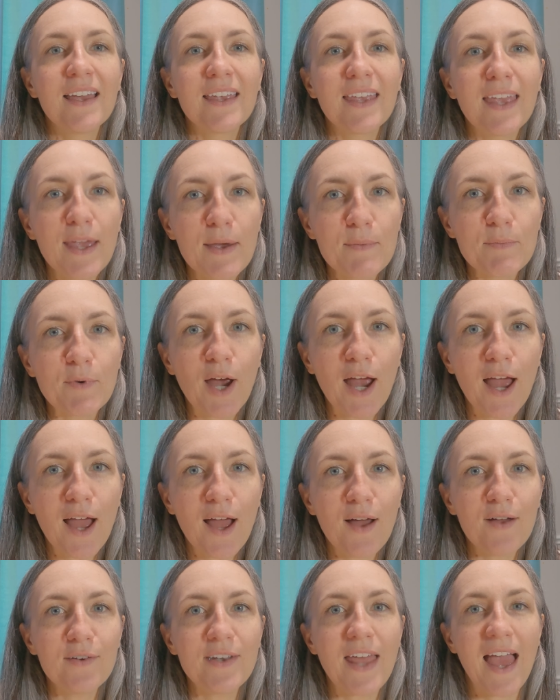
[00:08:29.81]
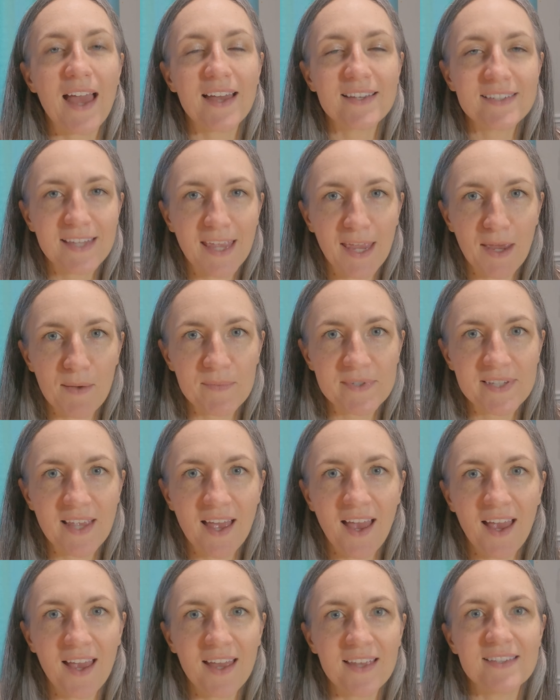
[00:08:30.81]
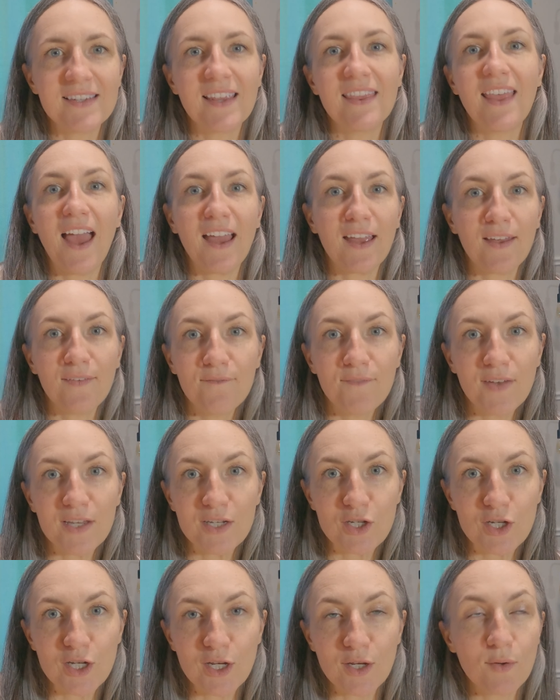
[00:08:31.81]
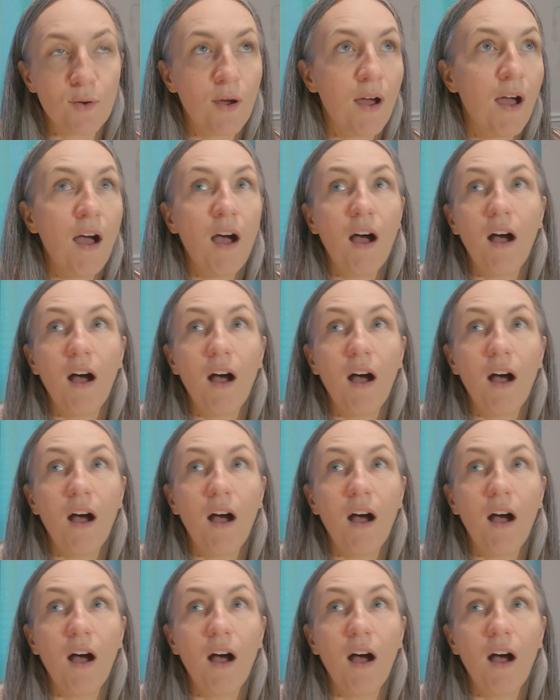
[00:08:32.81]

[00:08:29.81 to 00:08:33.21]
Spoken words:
campground has campsites that can fit you.